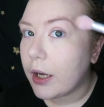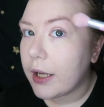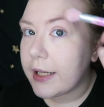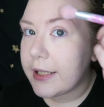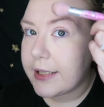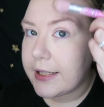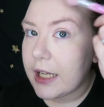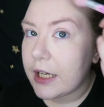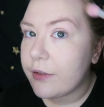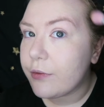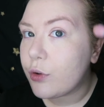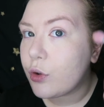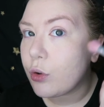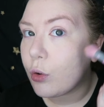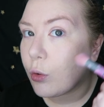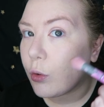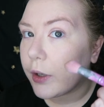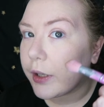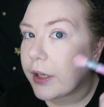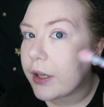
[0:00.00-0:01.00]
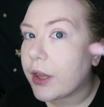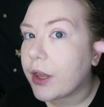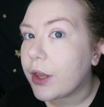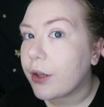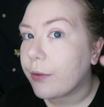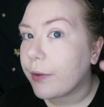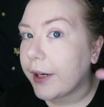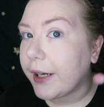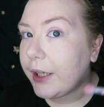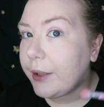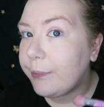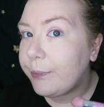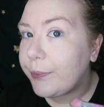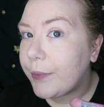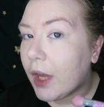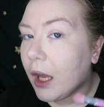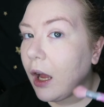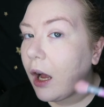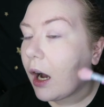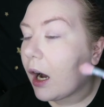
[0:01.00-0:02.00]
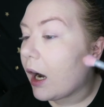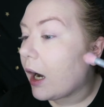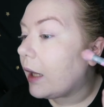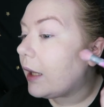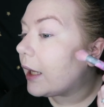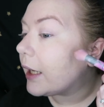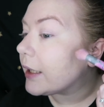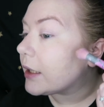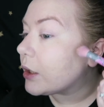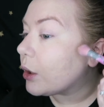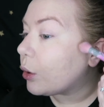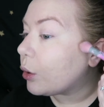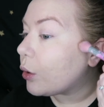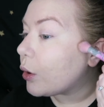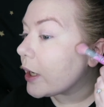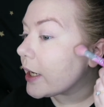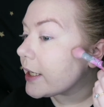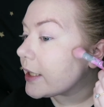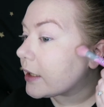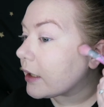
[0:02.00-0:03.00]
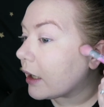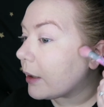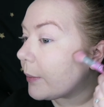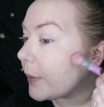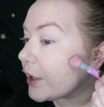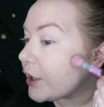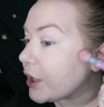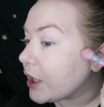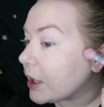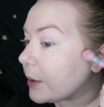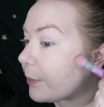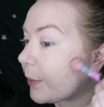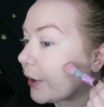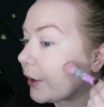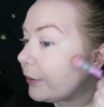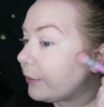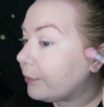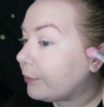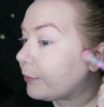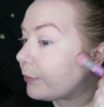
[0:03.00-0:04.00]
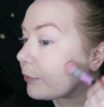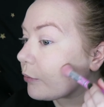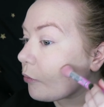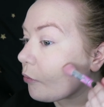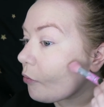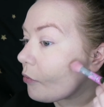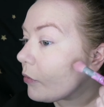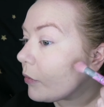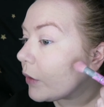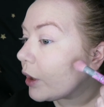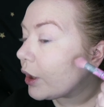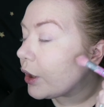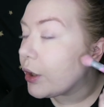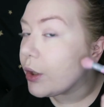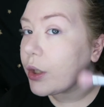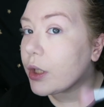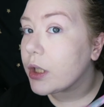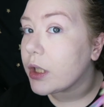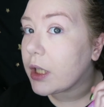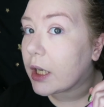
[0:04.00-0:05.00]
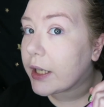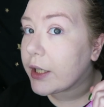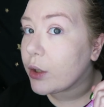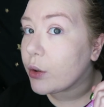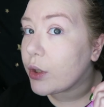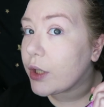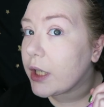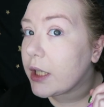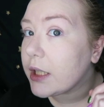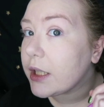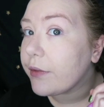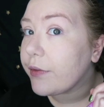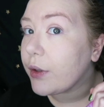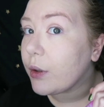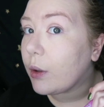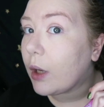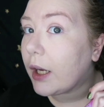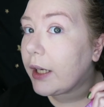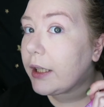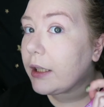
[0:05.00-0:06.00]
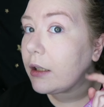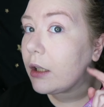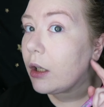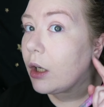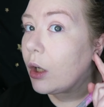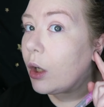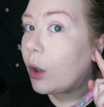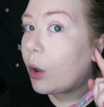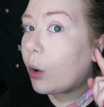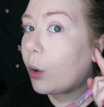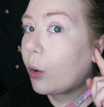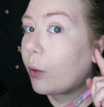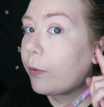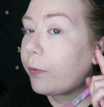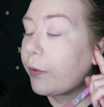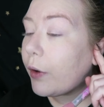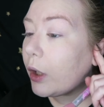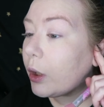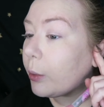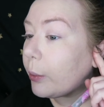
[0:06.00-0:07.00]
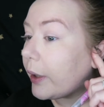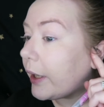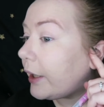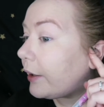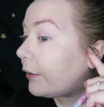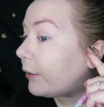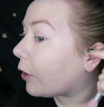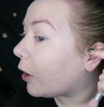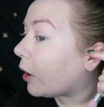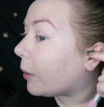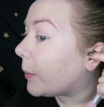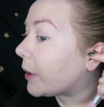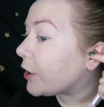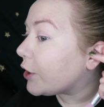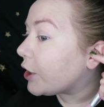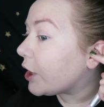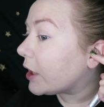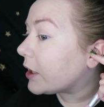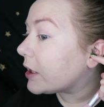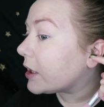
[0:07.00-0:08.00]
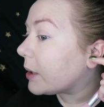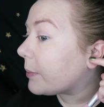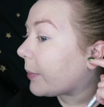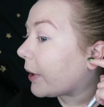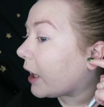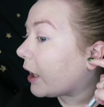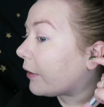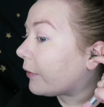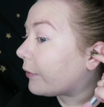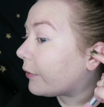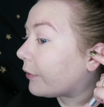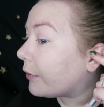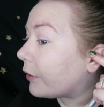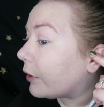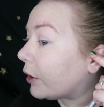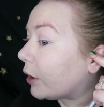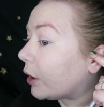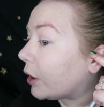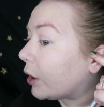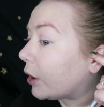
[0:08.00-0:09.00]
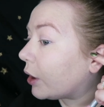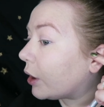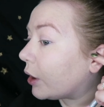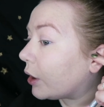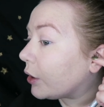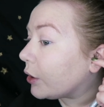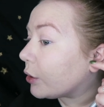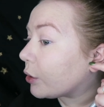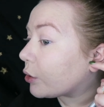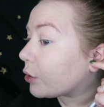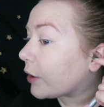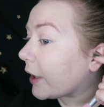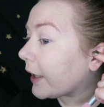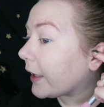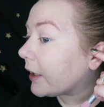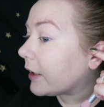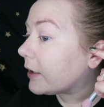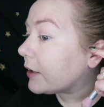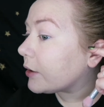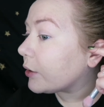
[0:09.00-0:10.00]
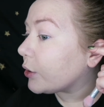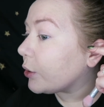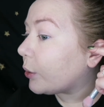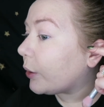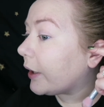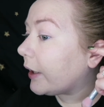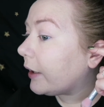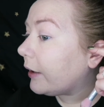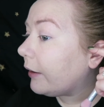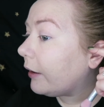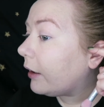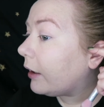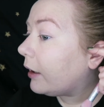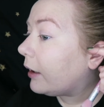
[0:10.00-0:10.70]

Instead of drawing a 3, I like to always start on my cheekbone. You can suck in your cheeks if you like, or follow it from just above your tragus on your ear